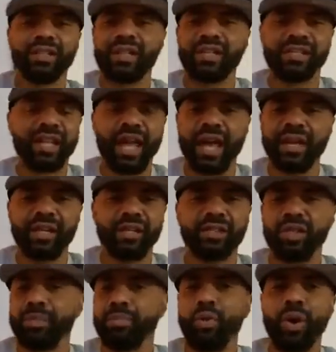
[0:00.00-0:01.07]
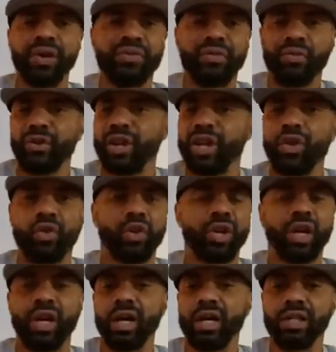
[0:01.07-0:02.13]
that's like the boyfriend or
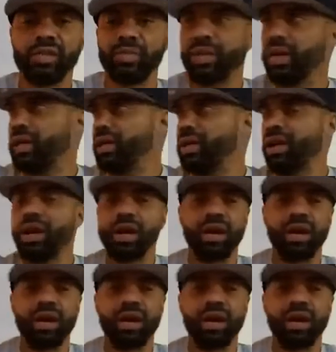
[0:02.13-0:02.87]
the husband